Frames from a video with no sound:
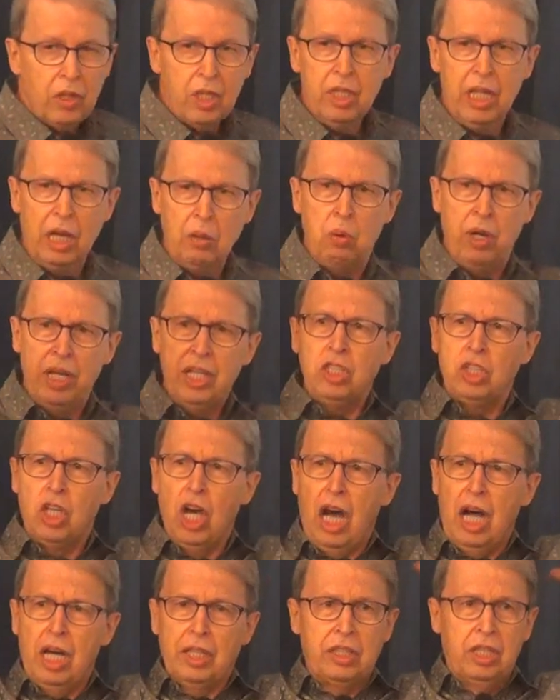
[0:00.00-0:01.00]
that when
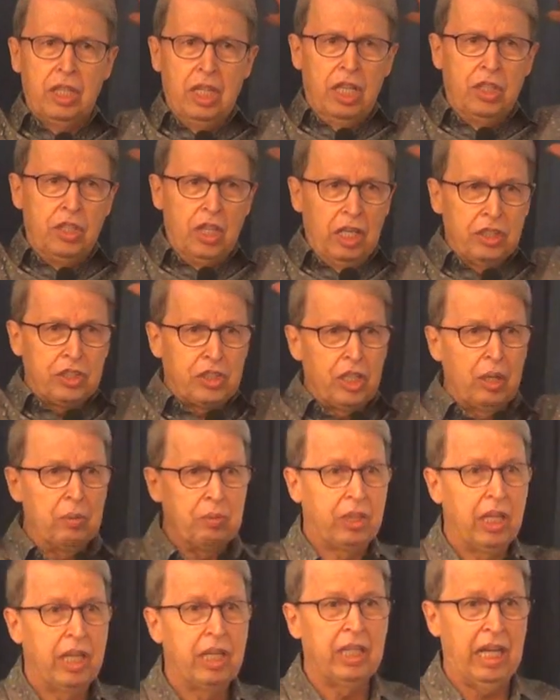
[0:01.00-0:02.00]
God does
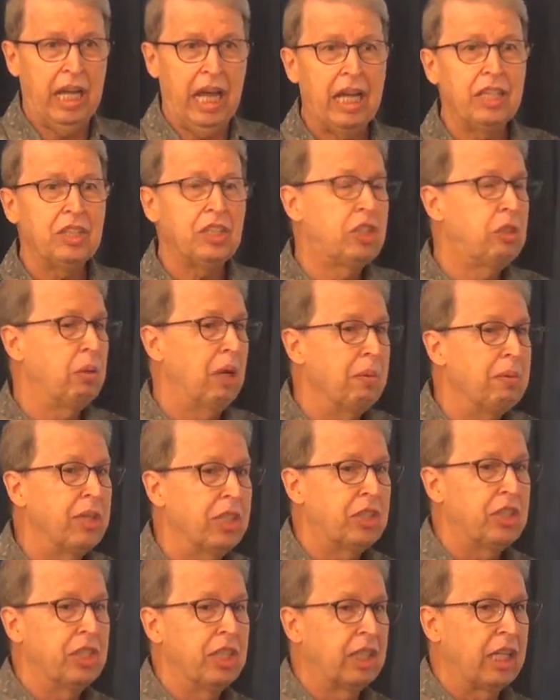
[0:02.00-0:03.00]
something as
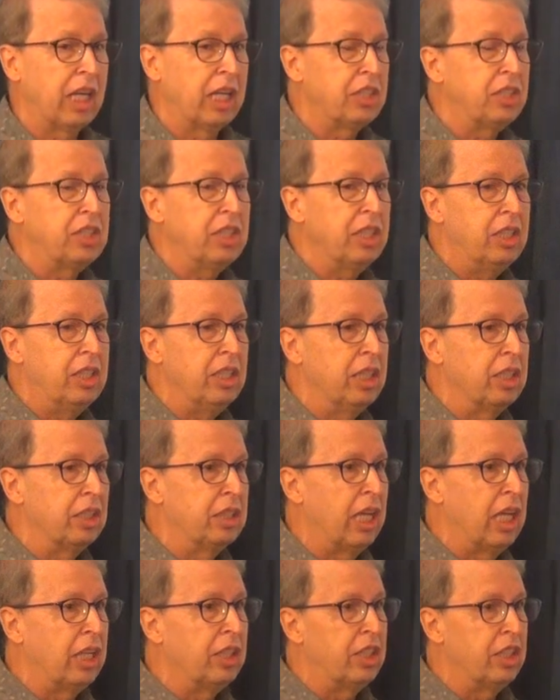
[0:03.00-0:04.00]
dramatic as he
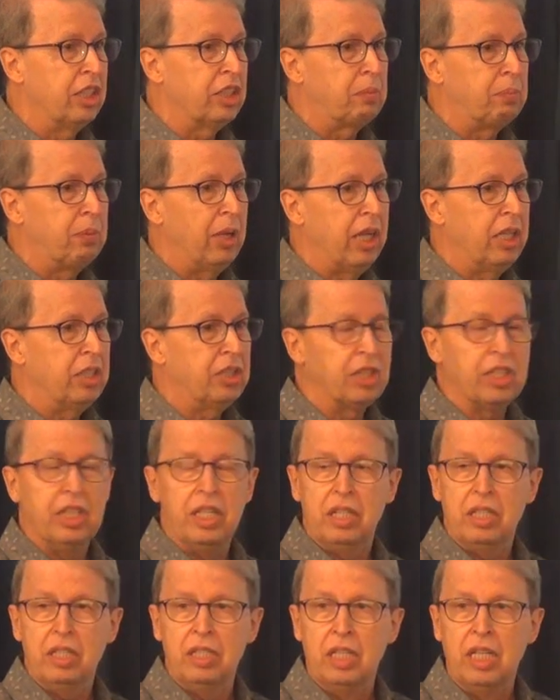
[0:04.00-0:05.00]
did in this place
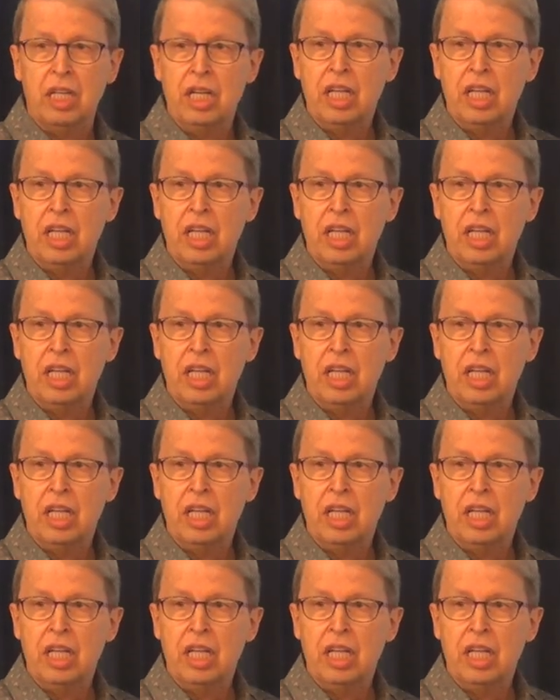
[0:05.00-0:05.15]
here,